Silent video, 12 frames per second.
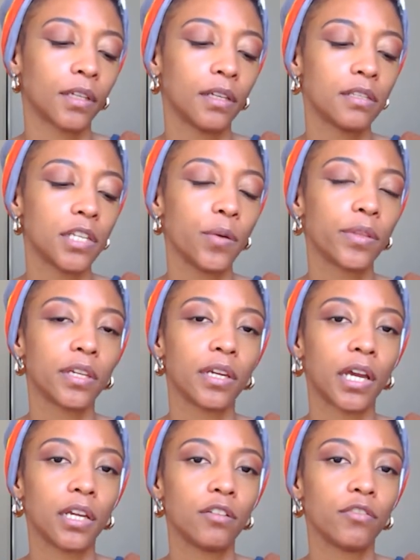see what the
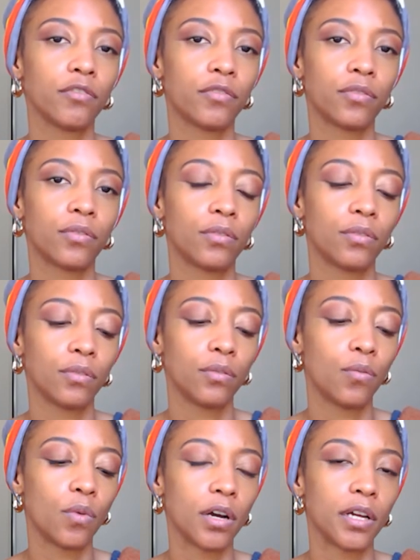Nine of
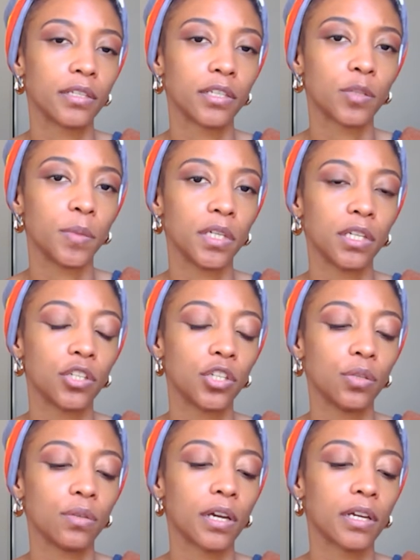Wands is speaking to you
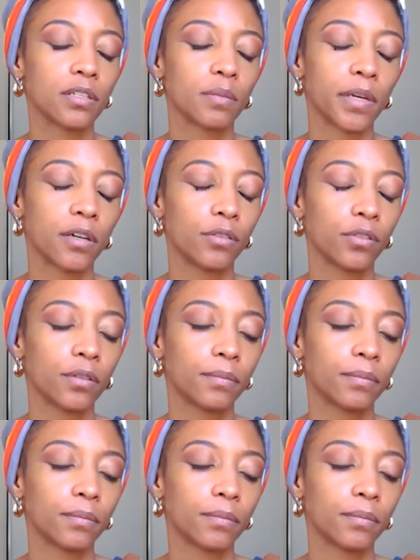guys about for